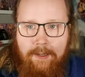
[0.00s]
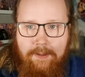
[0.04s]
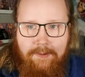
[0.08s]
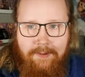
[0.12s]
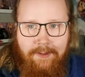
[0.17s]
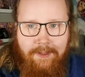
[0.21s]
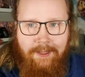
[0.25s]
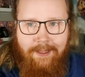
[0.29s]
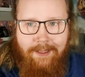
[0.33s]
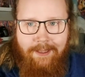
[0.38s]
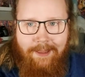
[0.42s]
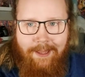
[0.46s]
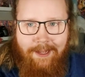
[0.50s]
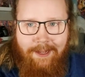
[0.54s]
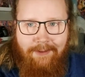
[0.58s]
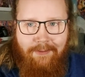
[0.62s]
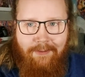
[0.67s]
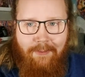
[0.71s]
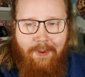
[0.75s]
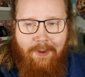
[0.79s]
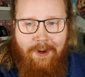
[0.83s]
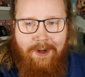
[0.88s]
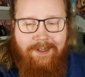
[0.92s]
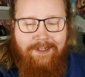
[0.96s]
thanks for
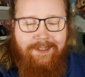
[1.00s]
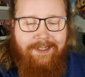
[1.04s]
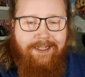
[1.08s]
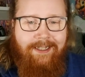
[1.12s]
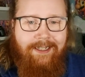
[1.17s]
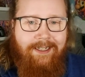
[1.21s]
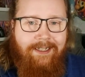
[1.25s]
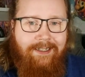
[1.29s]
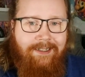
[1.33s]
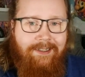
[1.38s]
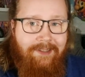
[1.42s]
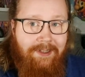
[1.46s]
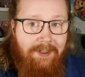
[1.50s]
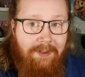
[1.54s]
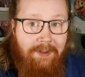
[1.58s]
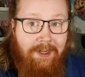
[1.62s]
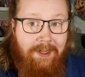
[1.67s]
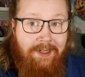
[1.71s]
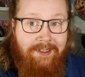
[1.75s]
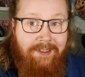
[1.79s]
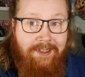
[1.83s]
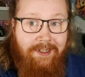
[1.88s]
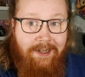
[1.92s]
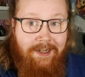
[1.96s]
watching. I'll see you
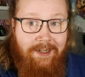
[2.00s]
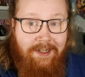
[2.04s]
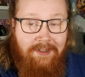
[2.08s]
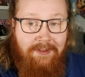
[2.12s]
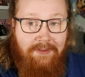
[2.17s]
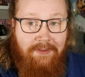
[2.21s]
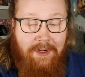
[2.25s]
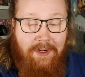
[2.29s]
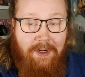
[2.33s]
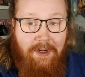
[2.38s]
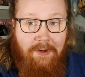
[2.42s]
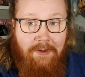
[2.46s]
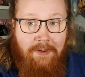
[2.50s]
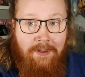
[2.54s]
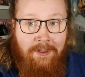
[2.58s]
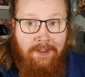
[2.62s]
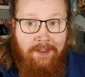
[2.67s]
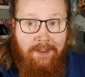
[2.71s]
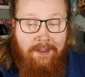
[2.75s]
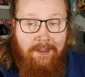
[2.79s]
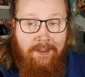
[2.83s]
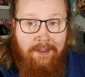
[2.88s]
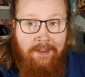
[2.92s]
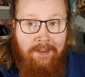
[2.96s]
guys in the next video.
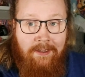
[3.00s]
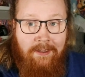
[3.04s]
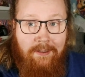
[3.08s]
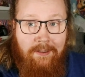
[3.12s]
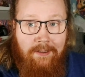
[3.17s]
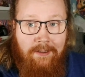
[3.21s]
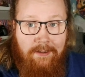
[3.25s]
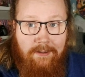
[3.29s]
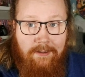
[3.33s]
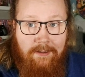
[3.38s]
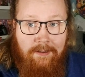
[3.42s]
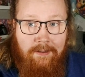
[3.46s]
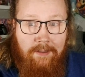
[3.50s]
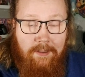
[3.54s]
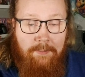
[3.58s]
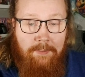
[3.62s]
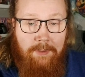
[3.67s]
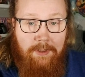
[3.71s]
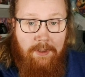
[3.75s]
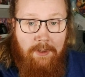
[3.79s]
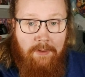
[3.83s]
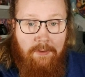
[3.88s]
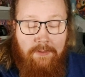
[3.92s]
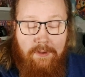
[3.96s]
Uh, let me
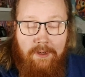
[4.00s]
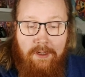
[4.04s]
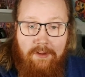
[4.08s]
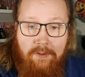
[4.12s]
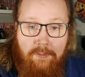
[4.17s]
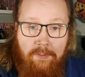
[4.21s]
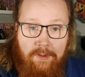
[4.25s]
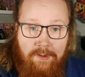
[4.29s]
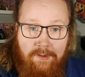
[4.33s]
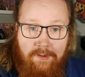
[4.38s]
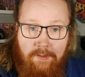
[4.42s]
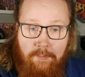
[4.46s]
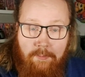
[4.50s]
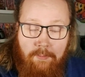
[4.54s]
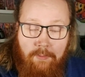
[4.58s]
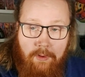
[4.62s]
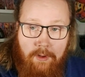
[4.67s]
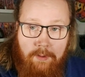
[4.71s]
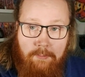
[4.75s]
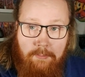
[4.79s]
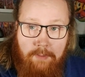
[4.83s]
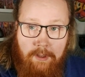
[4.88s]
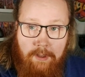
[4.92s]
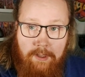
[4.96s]
know if you guys want to see more
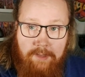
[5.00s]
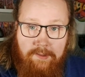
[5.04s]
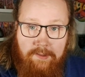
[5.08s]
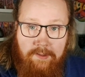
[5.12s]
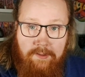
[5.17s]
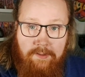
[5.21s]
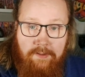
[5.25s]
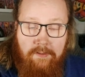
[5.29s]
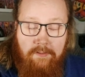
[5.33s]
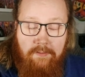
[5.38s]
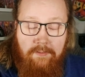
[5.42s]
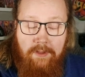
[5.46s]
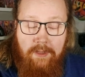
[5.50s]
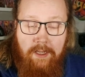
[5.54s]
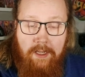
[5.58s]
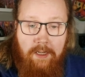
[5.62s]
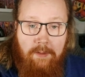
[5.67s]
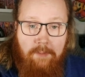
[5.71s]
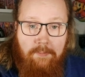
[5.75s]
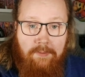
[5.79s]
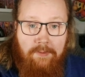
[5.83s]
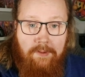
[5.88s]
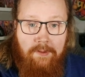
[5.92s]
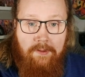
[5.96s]
unboxings of
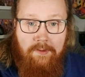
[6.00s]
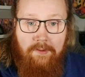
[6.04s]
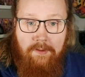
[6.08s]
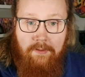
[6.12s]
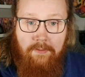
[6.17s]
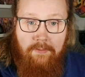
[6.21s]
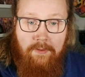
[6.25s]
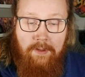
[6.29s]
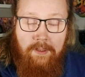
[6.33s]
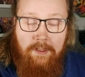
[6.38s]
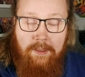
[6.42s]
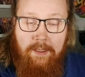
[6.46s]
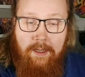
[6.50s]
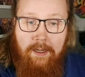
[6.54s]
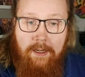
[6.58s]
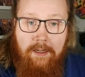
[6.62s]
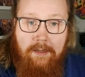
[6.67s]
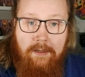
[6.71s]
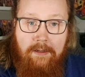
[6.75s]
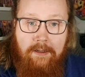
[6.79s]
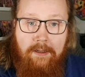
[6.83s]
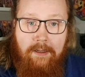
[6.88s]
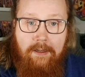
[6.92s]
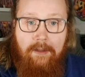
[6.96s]
games and stuff like that
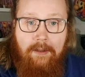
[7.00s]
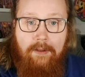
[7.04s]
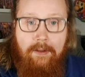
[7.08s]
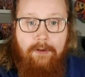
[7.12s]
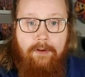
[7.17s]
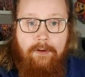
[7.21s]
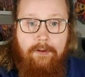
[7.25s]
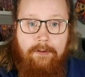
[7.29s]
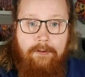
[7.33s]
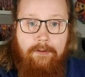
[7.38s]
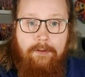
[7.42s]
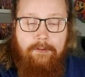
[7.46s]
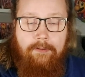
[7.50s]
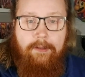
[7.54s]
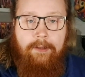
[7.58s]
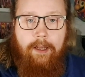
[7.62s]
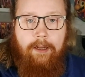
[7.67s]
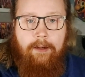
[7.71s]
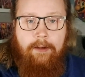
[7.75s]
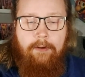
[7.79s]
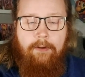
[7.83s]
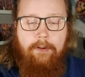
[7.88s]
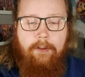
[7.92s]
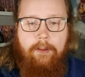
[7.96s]
and other
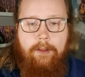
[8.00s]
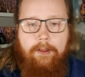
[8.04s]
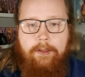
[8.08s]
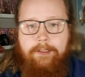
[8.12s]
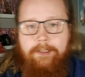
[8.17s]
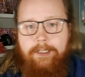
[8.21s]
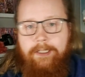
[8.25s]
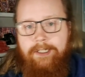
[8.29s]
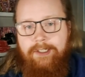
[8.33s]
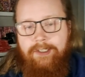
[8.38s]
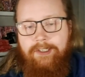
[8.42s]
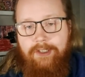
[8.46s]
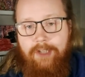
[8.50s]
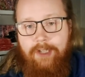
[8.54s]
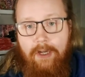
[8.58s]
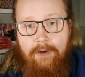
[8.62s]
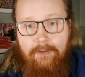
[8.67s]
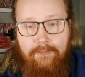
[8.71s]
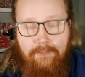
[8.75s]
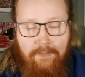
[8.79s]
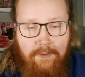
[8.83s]
technology stuff